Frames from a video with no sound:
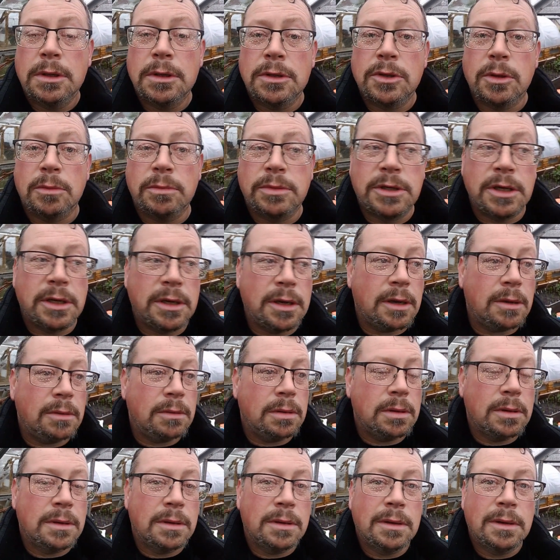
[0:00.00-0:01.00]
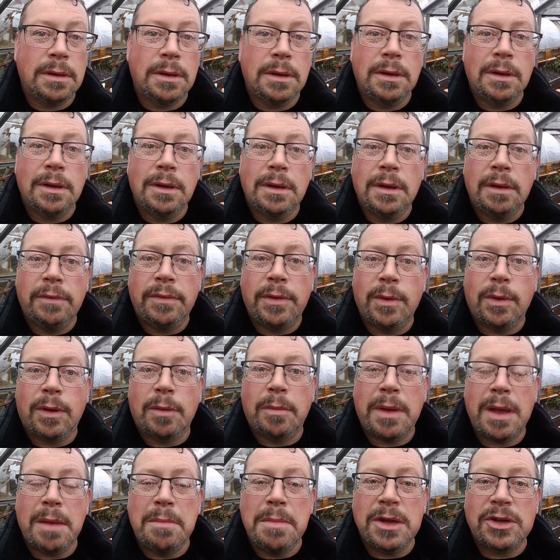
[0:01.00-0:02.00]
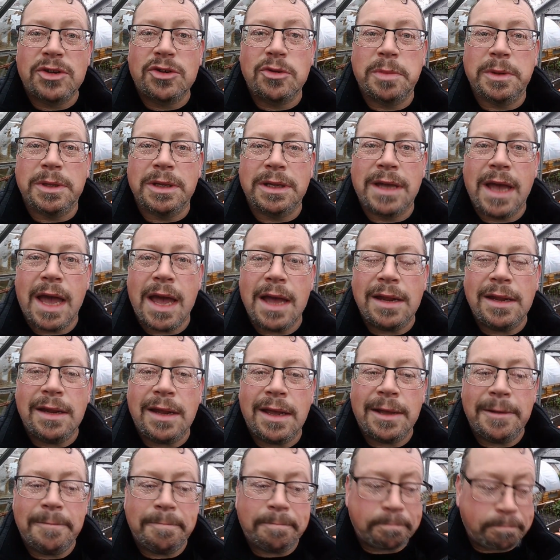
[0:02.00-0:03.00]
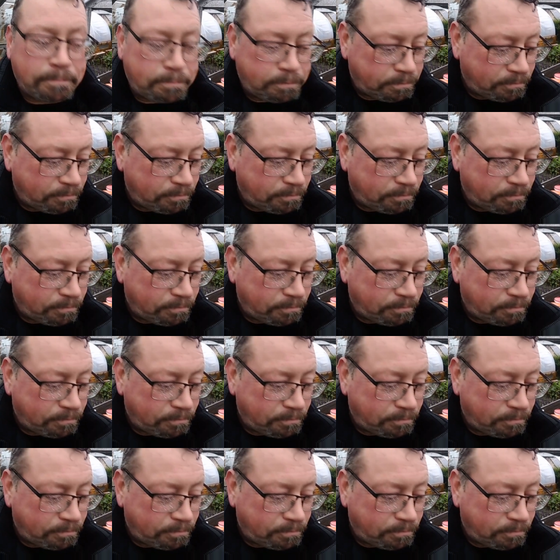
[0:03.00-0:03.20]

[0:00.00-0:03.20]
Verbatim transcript: It's up to you. If you want to be a miserable get, isn't it?